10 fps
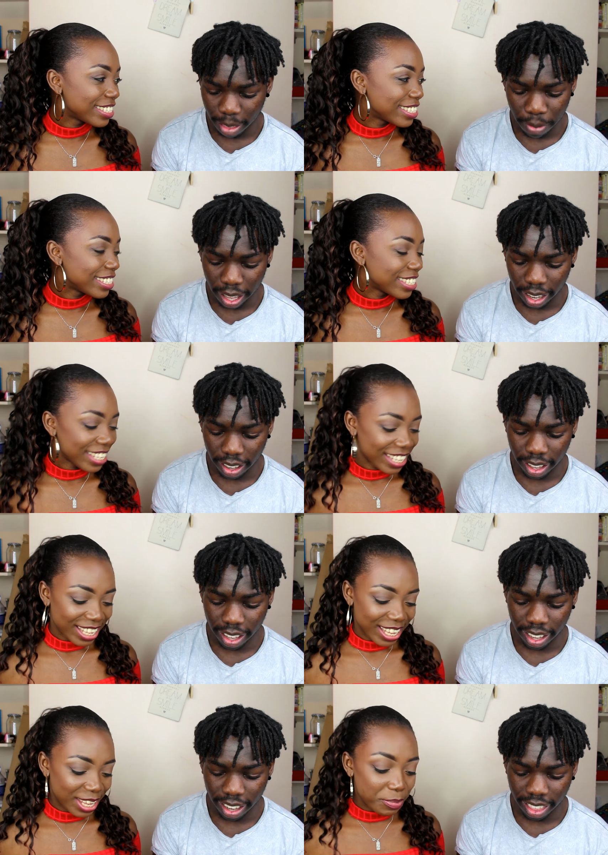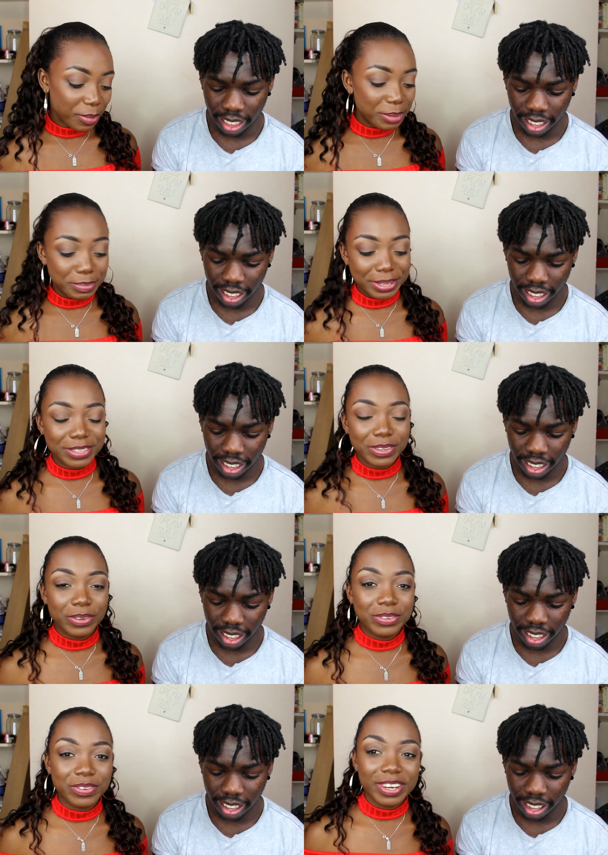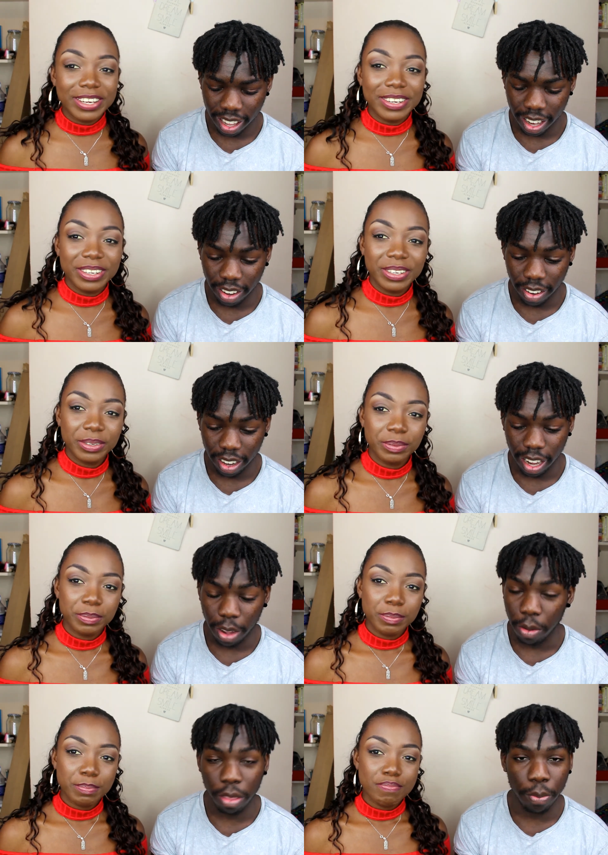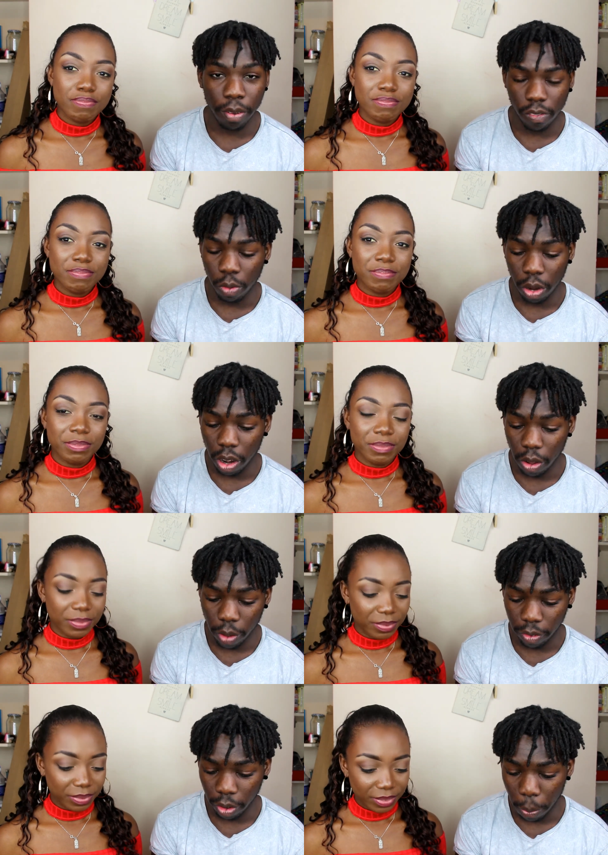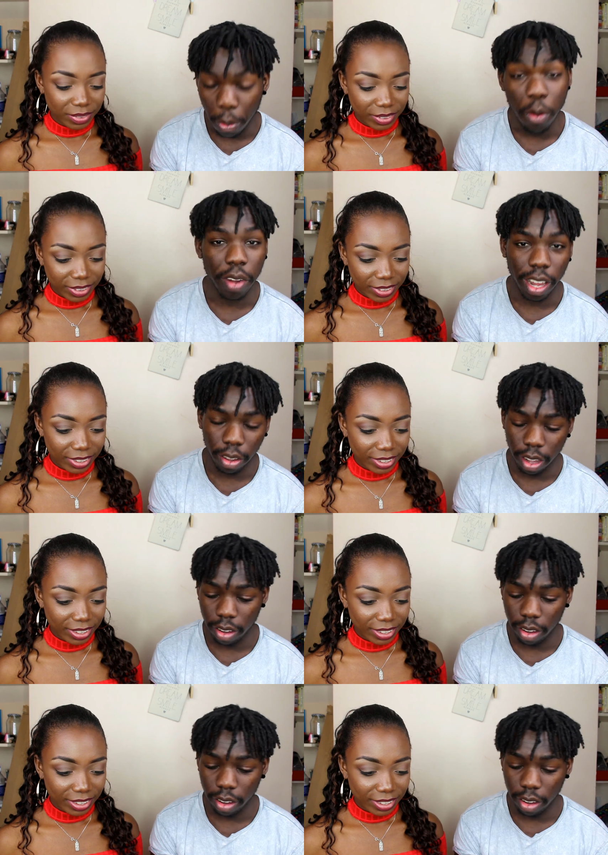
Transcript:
Speaker 1: Man,
Speaker 2: he might be his ghostwriter. I
Speaker 1: don't know. No, we don't know. We haven't got proof in it.